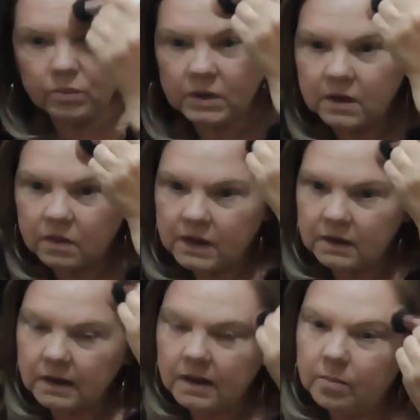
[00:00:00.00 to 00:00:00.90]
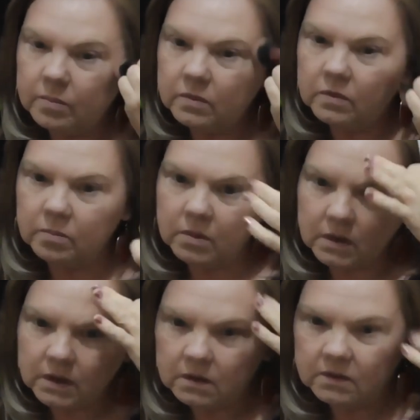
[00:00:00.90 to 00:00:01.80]
Bringing that up to
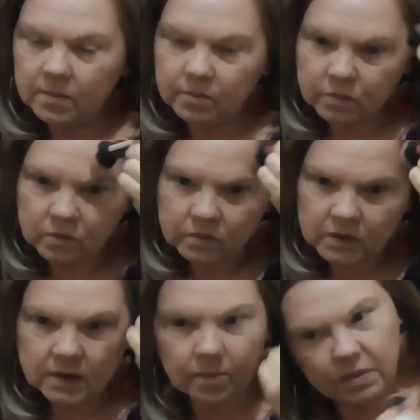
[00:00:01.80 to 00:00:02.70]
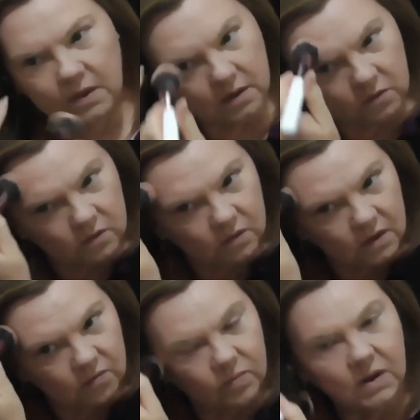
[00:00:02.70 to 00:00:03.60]
my temples and up there just
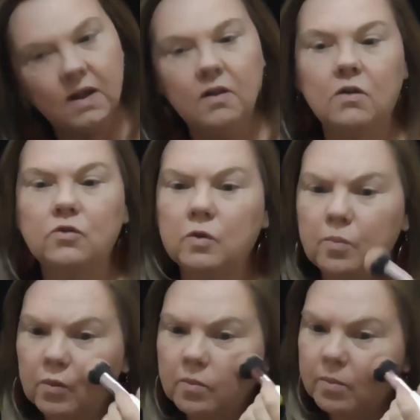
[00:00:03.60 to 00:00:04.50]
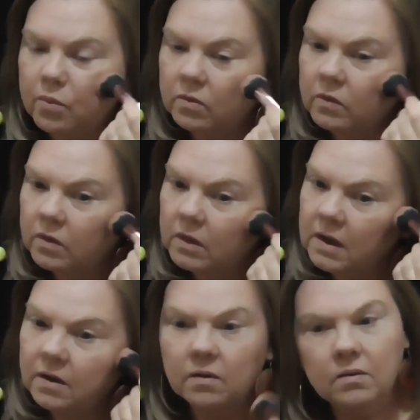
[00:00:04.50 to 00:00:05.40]
to give me colour. I should have brought my bronzer
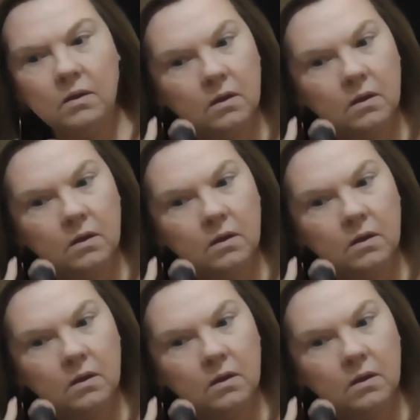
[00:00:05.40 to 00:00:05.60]
out.